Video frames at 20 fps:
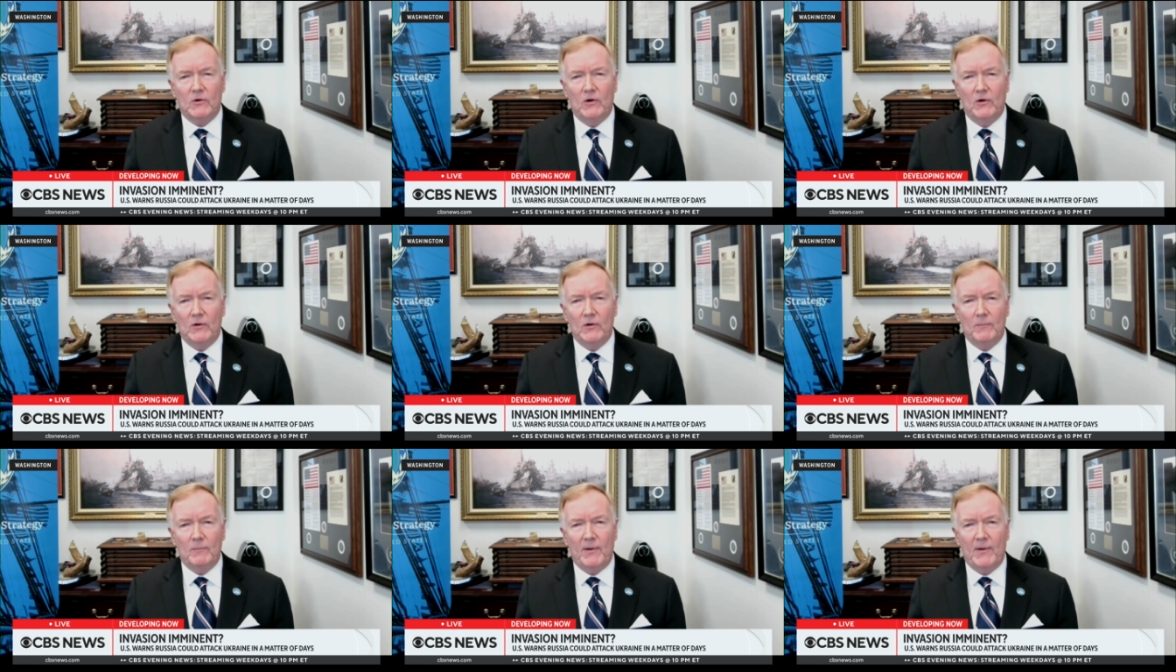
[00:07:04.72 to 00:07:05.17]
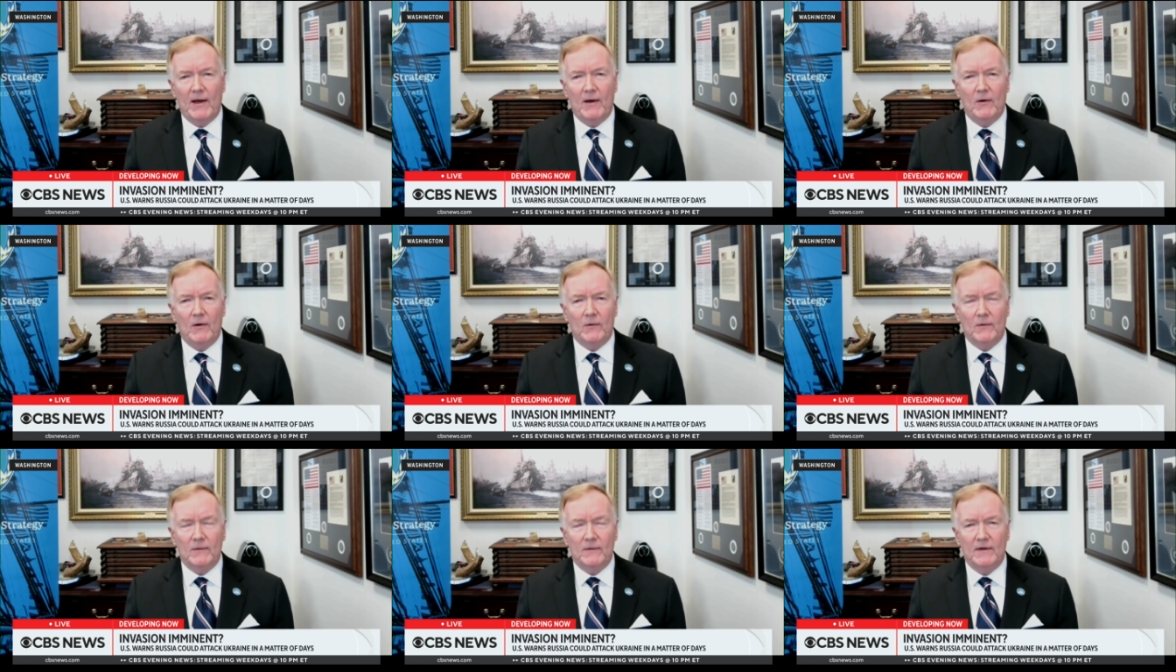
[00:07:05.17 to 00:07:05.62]
General Colin
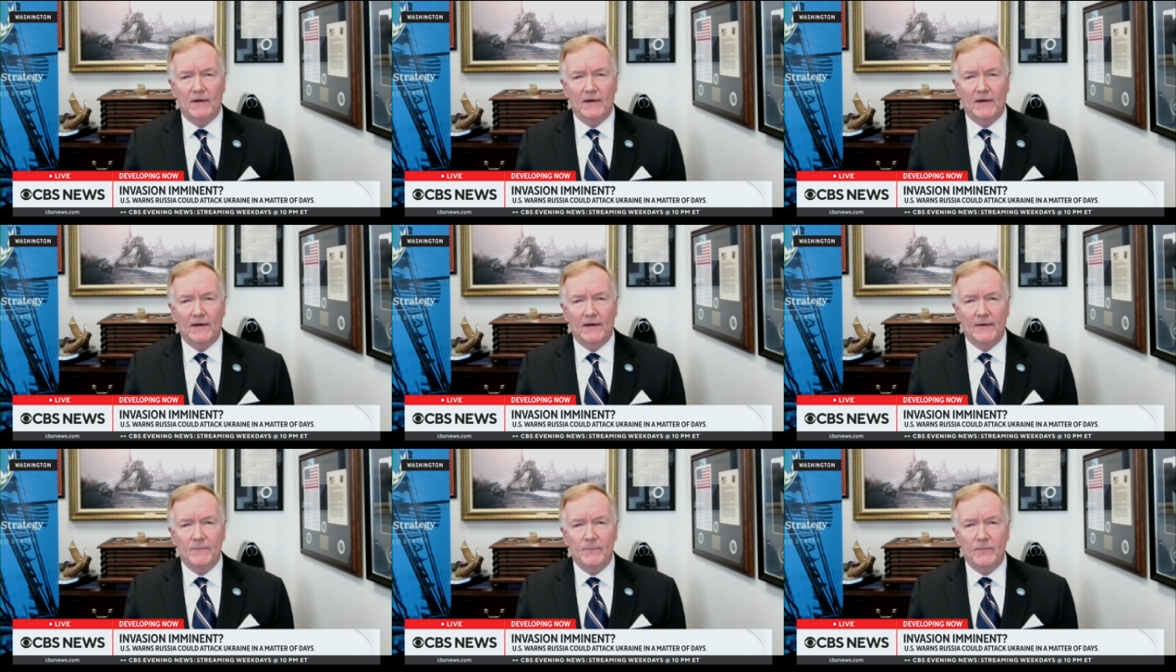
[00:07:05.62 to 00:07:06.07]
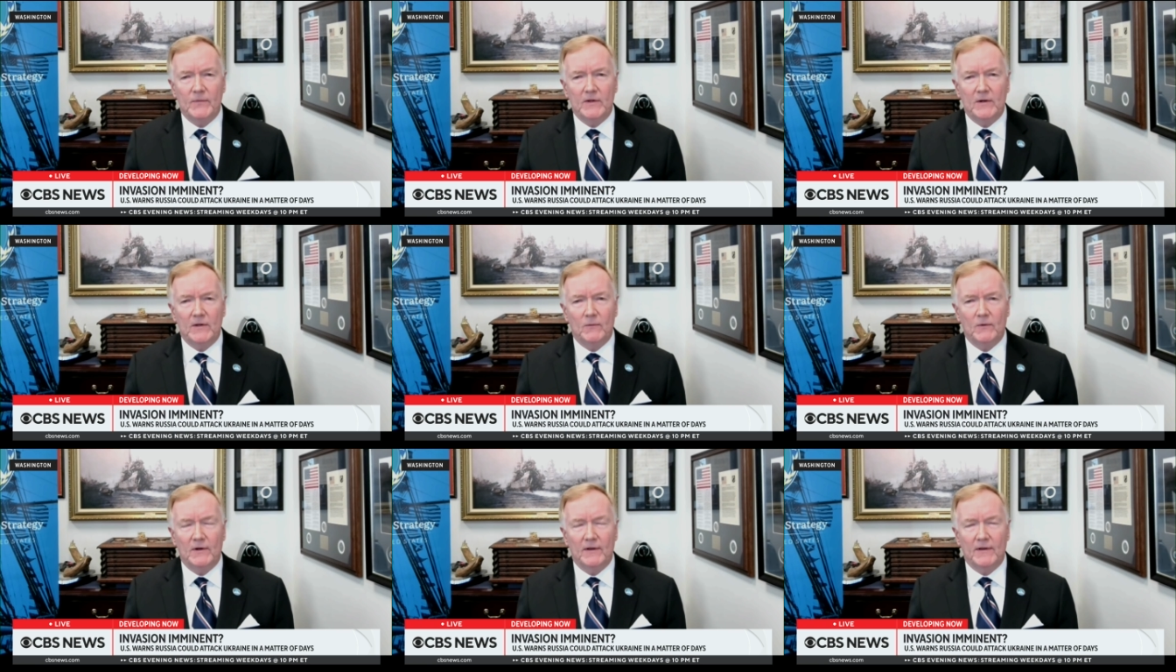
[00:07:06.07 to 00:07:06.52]
Powell,
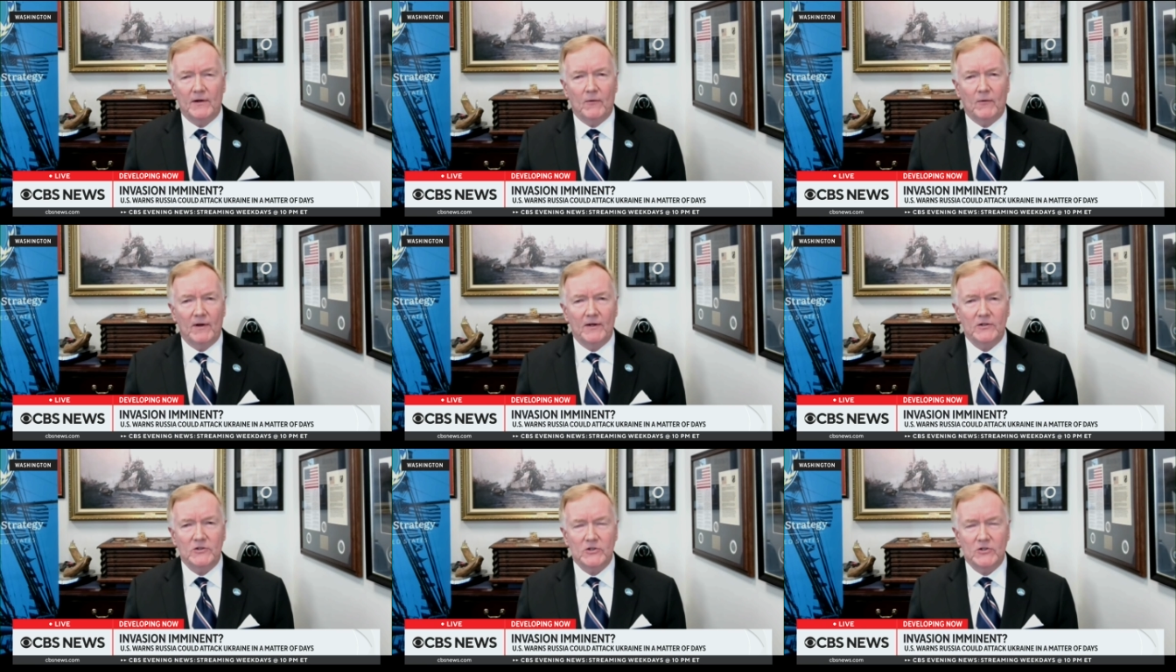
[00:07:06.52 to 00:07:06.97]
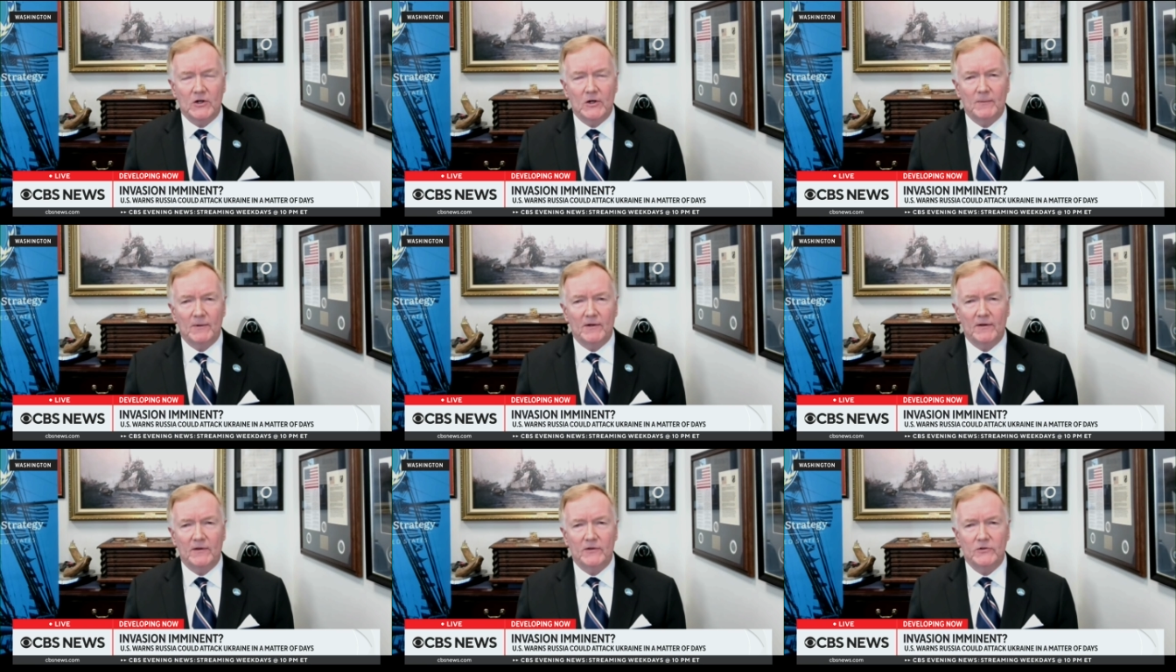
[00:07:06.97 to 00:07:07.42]
one of the great
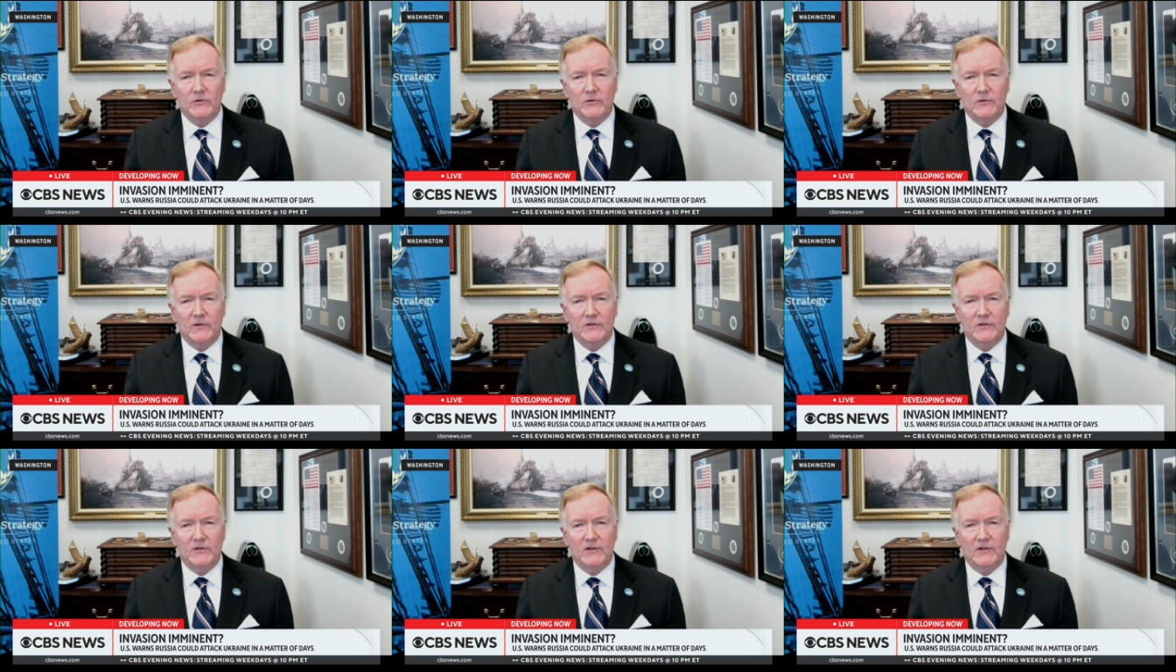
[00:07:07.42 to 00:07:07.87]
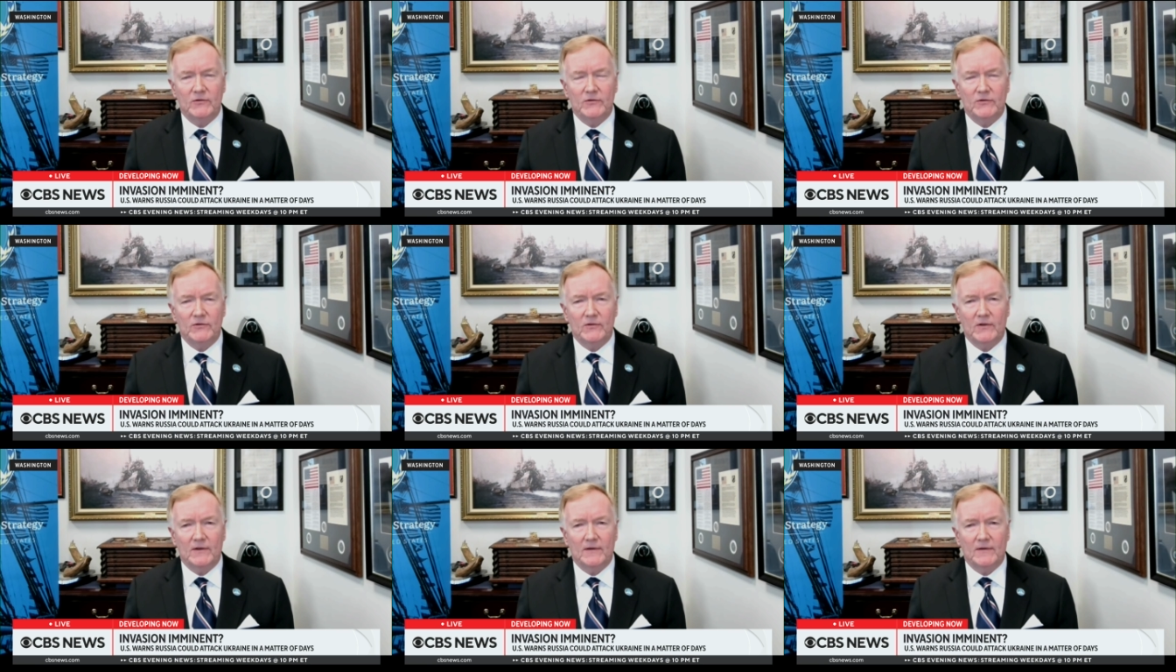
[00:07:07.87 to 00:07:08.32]
chairmen of the Joint
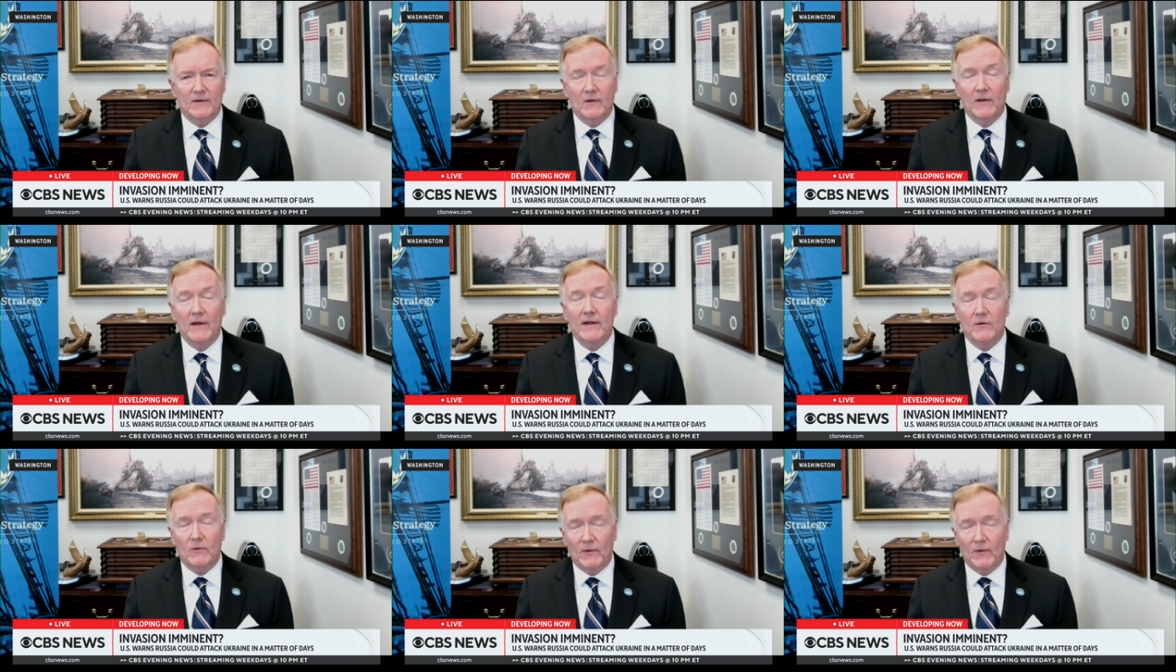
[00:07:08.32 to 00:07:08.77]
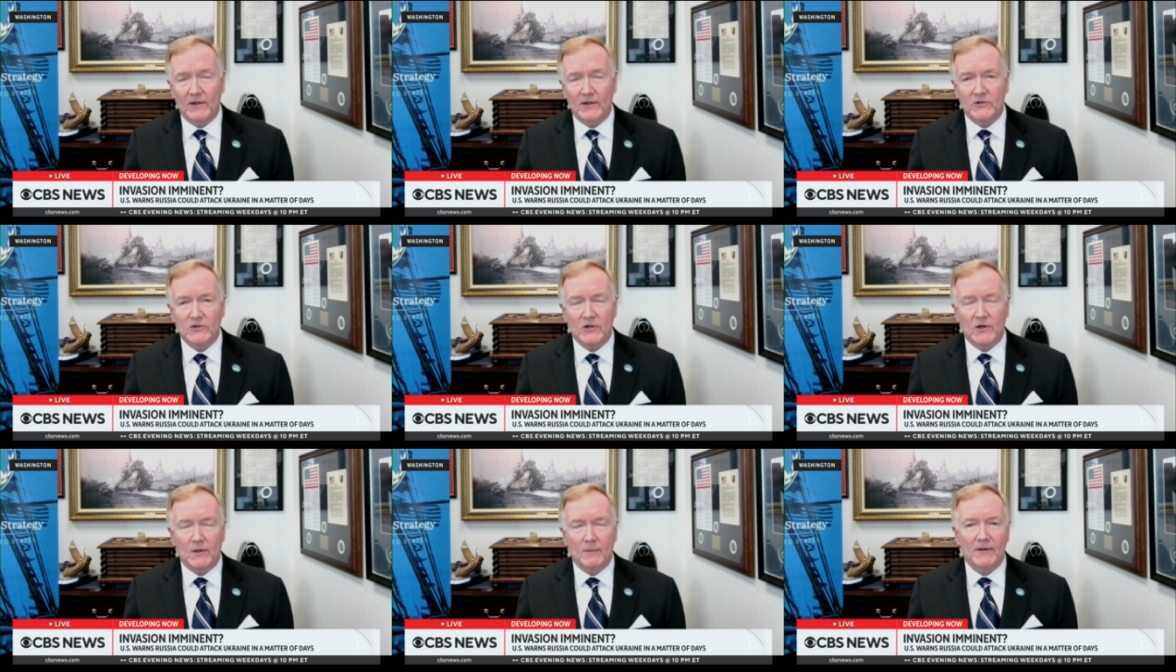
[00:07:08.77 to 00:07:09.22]
Chiefs, the late
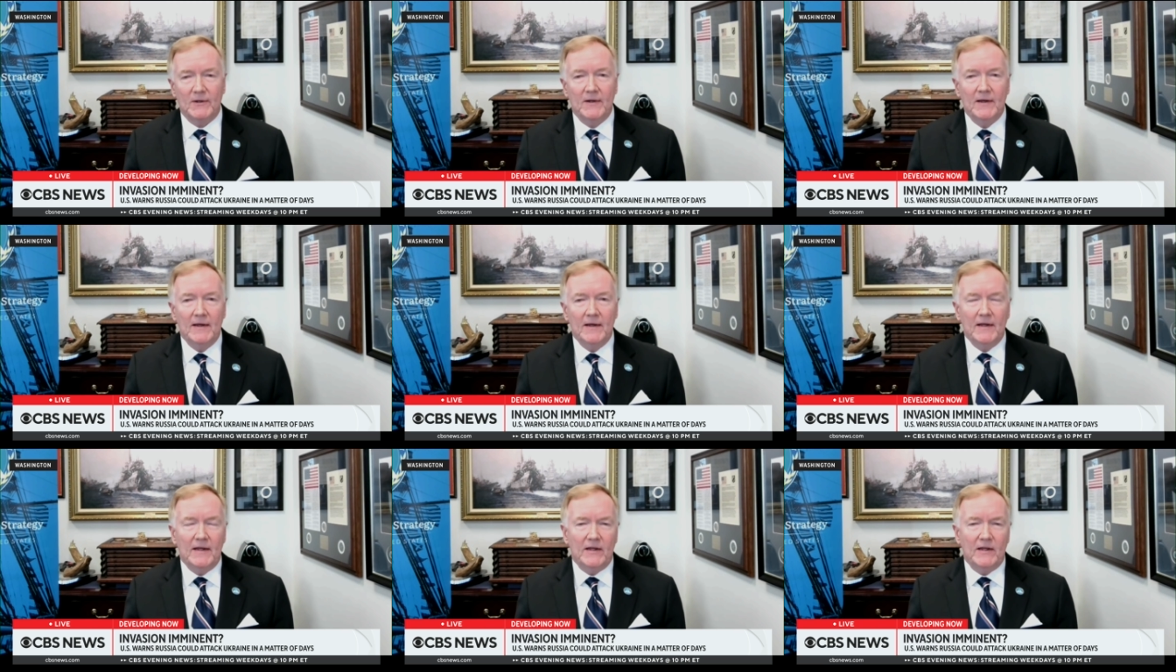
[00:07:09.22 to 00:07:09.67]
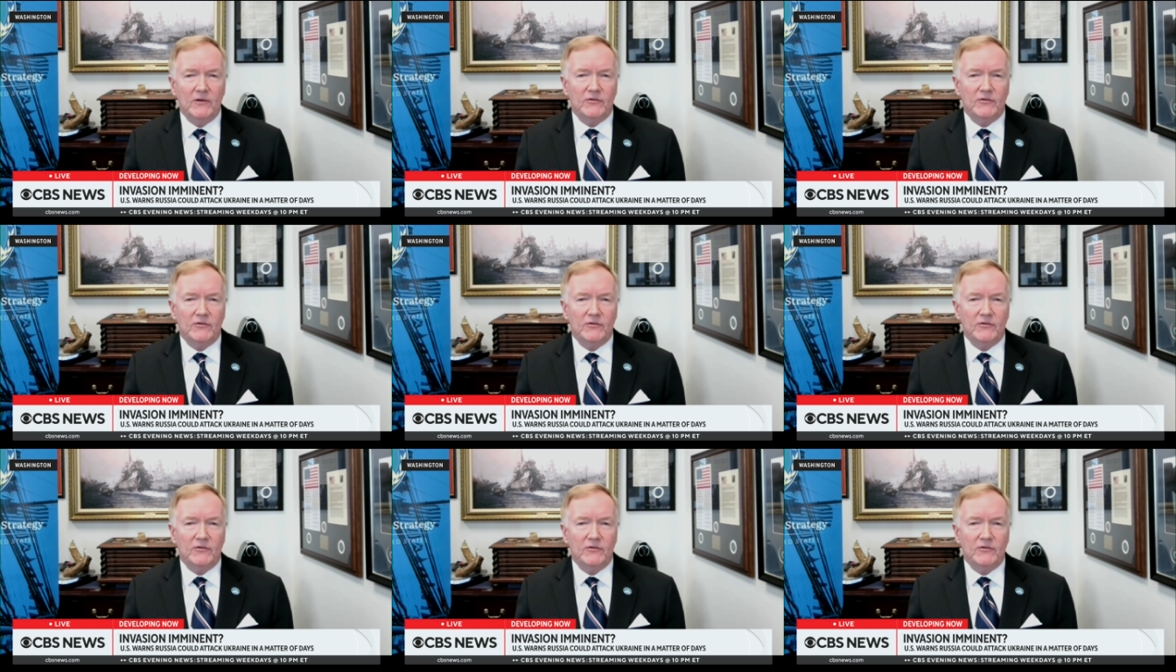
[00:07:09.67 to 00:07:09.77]
great chairman.